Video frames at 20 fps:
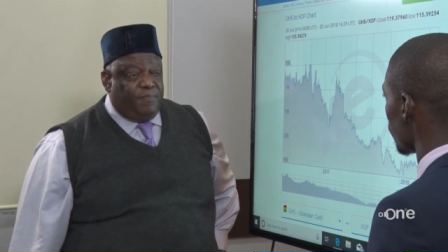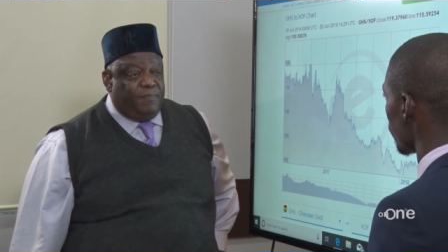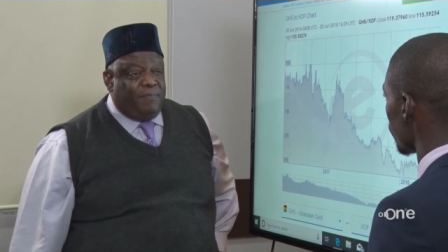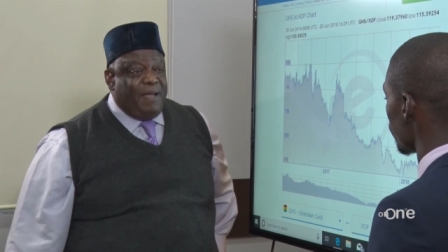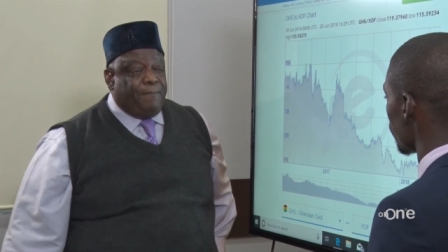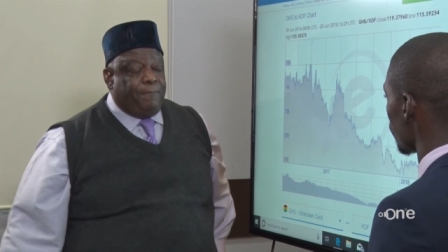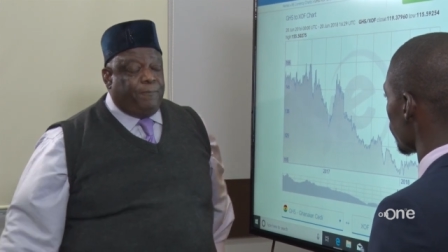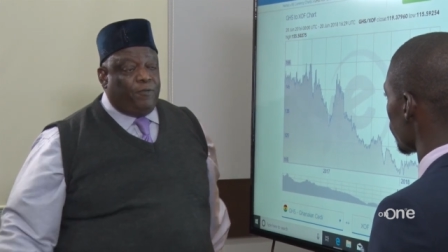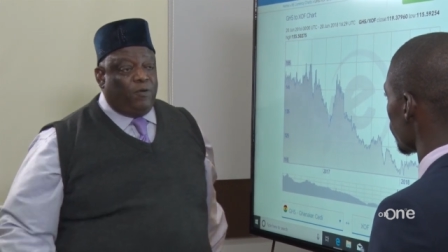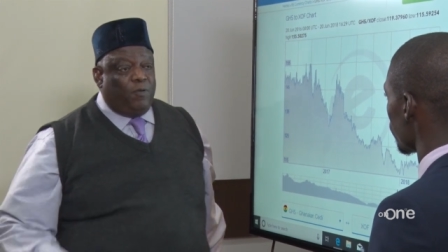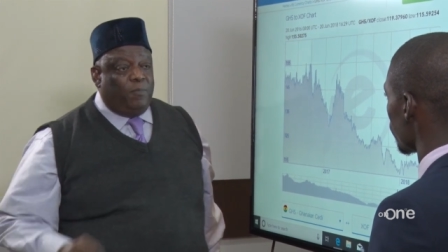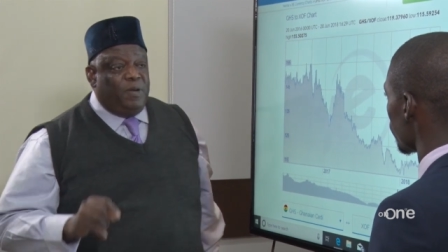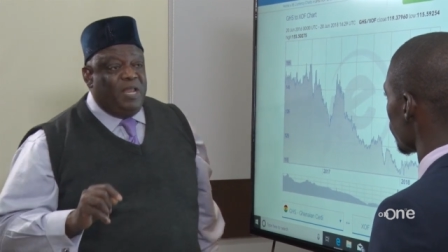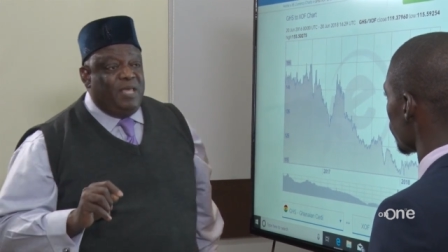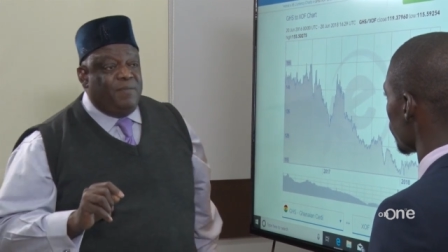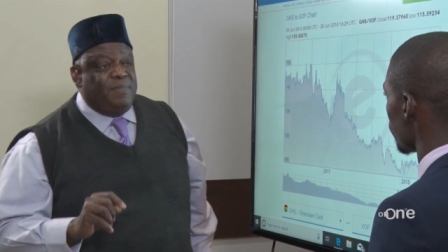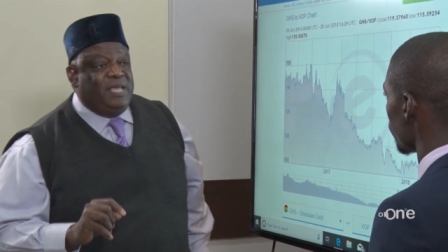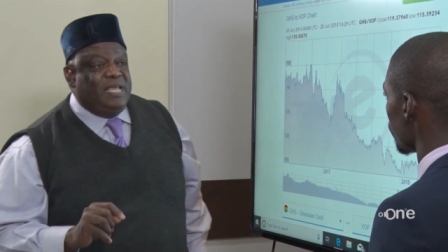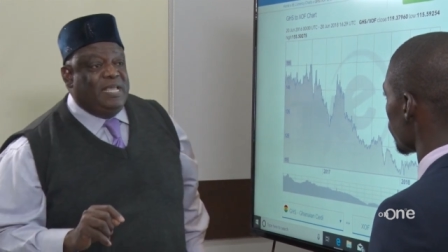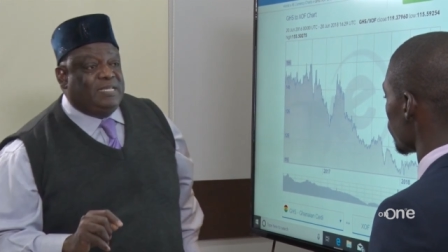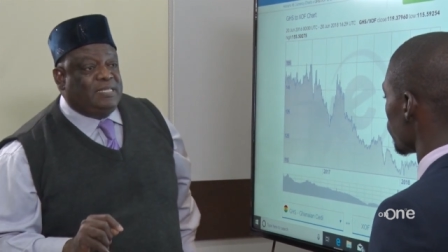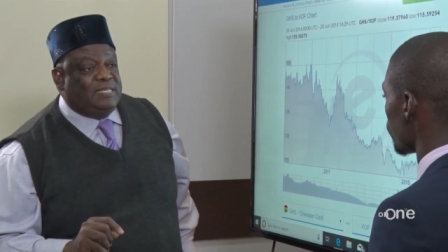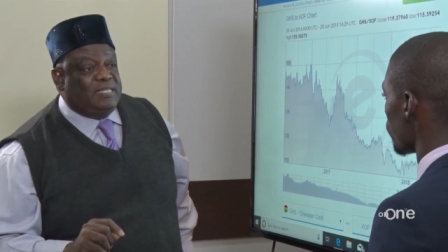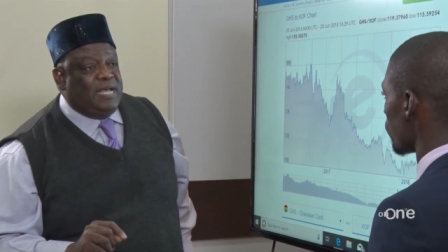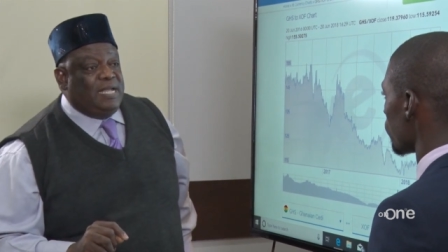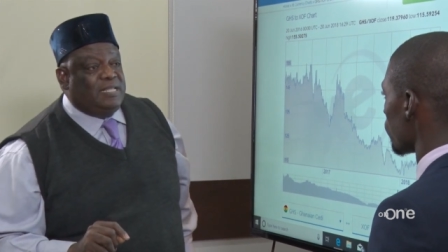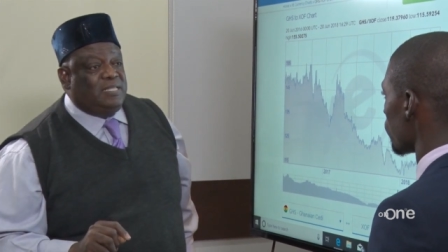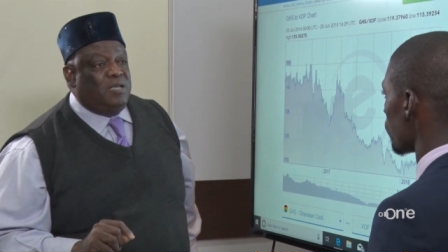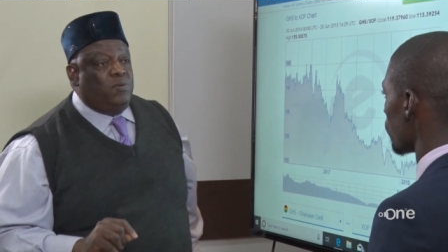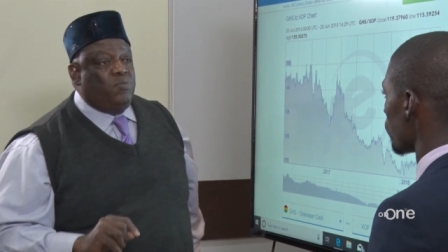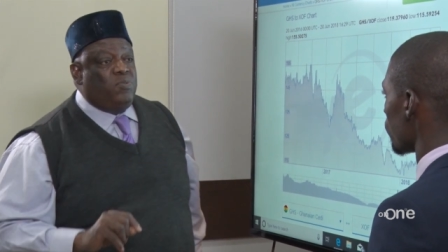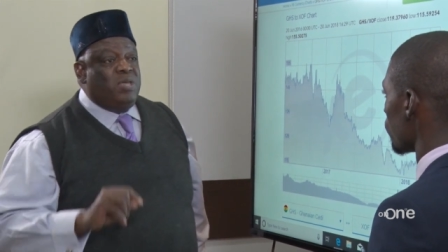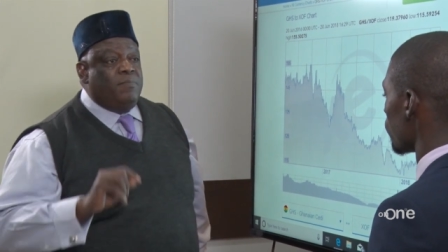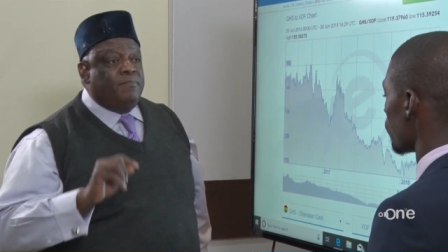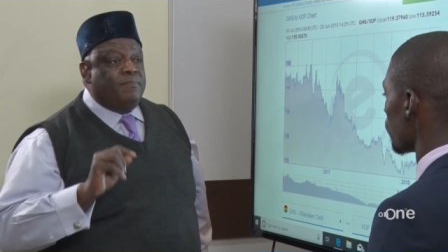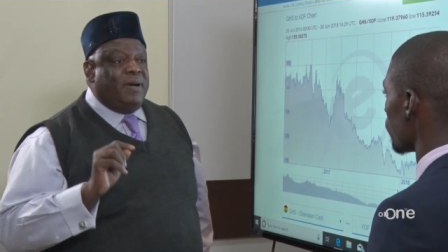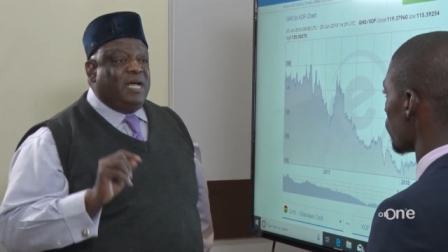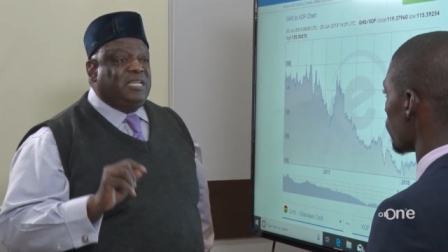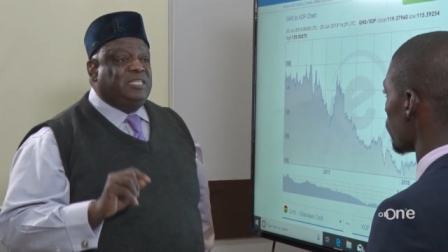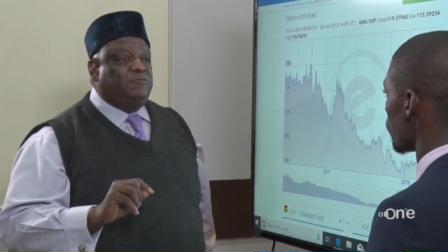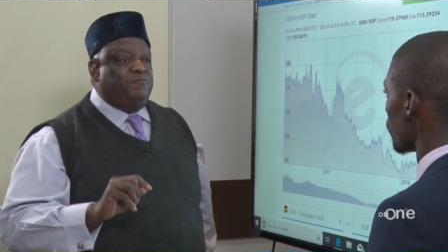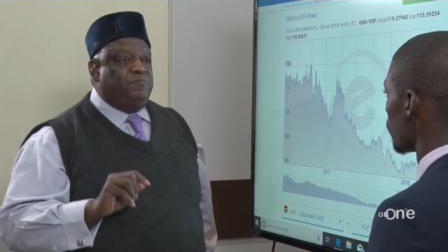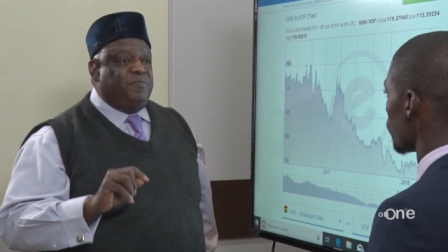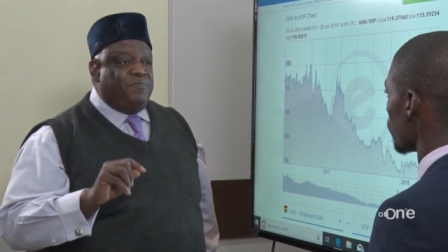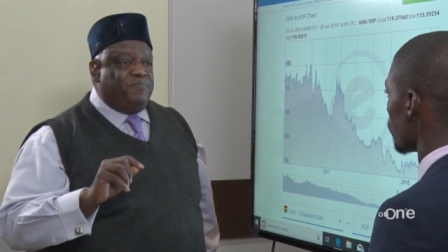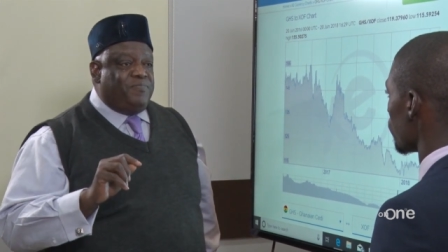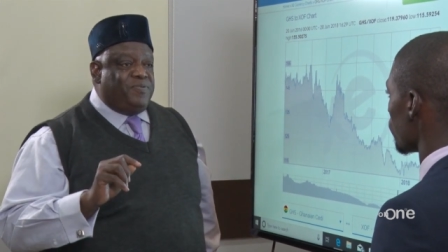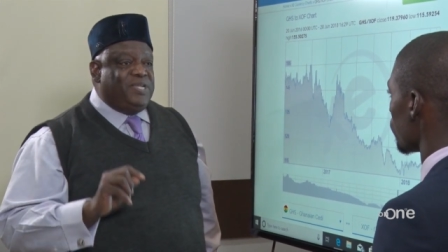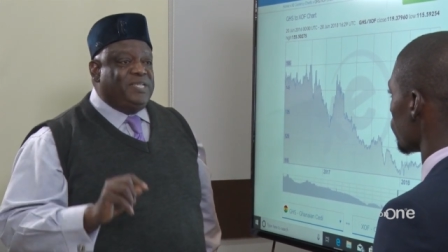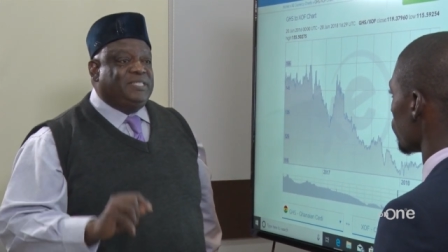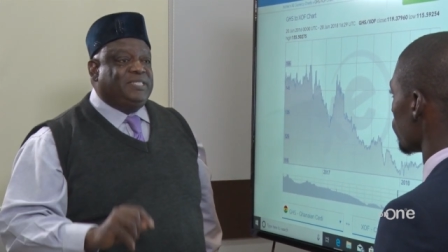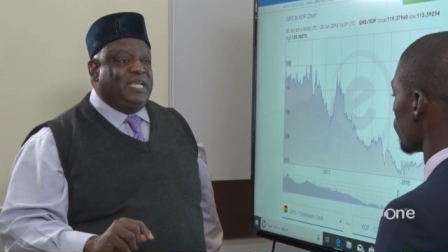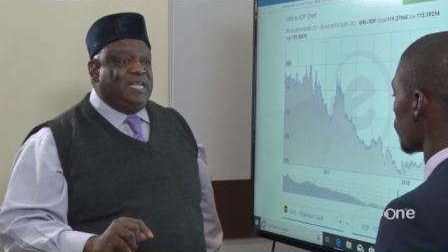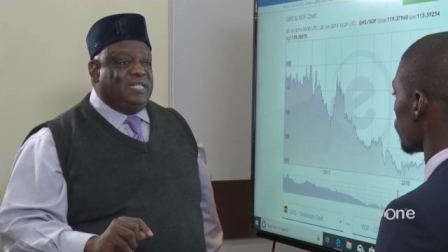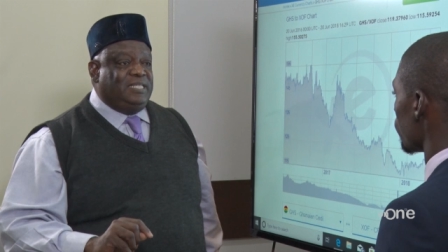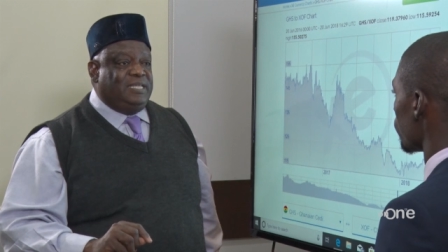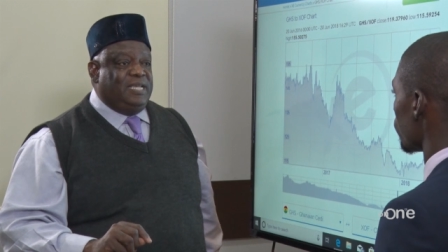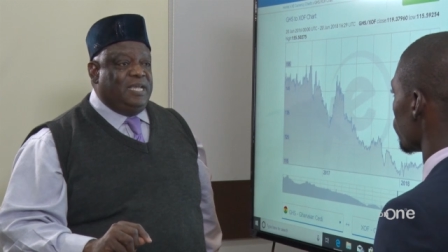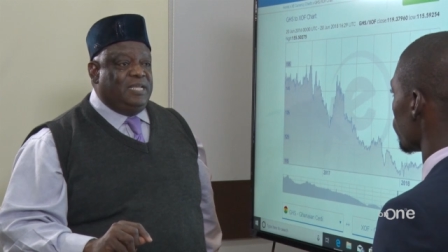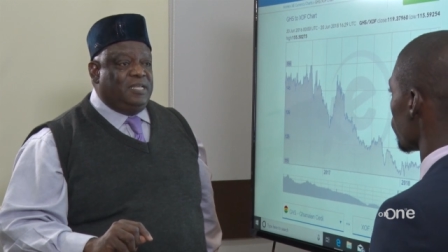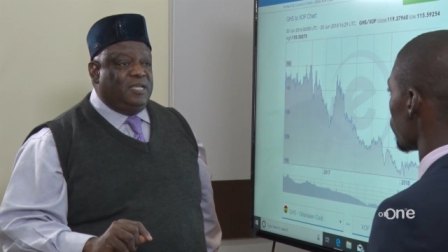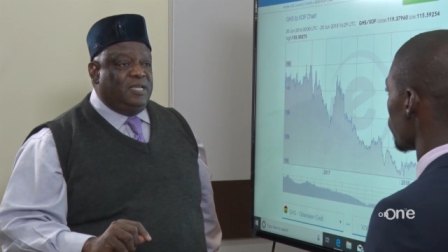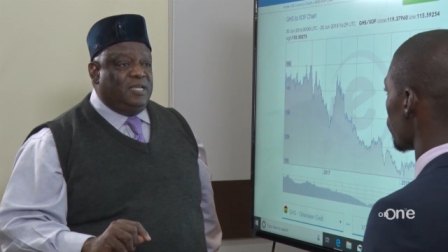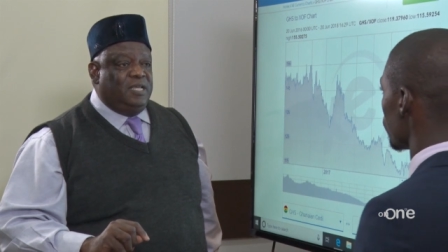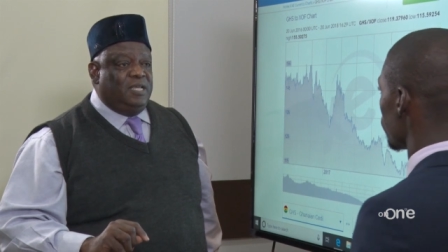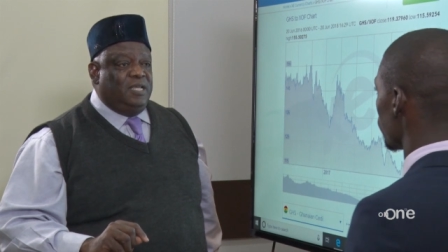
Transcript: My problem is that we must be presented